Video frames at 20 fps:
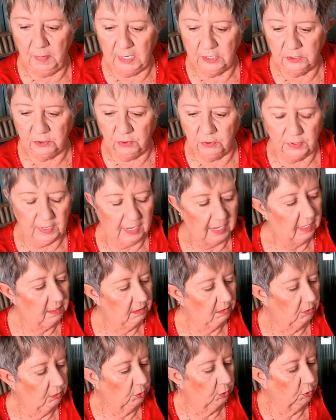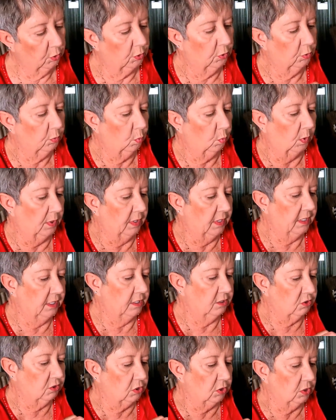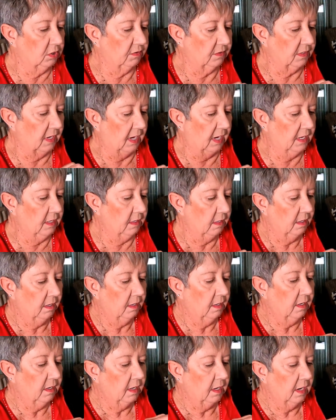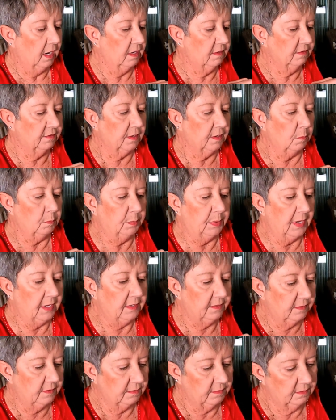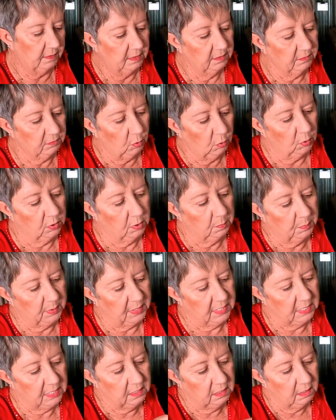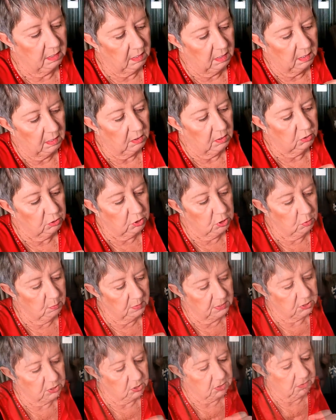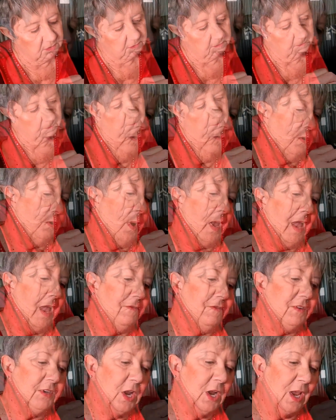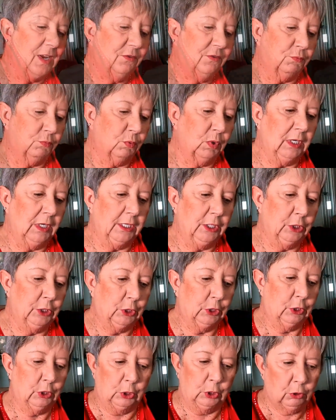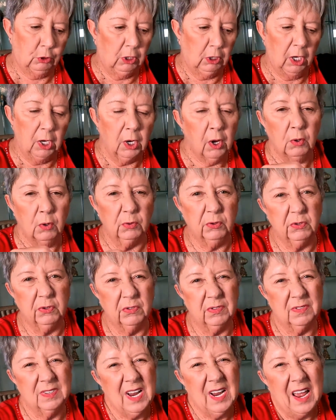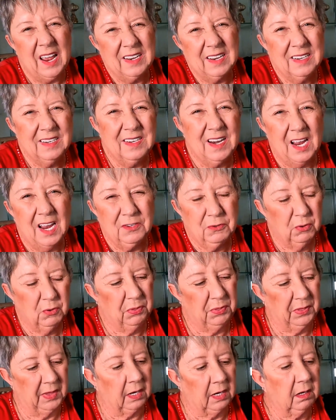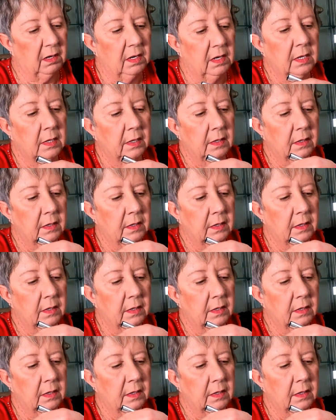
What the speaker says: measure that and learn what 1 inch looks like. And some places is going to be 2 inches. So I have a nice, really close, not too thick,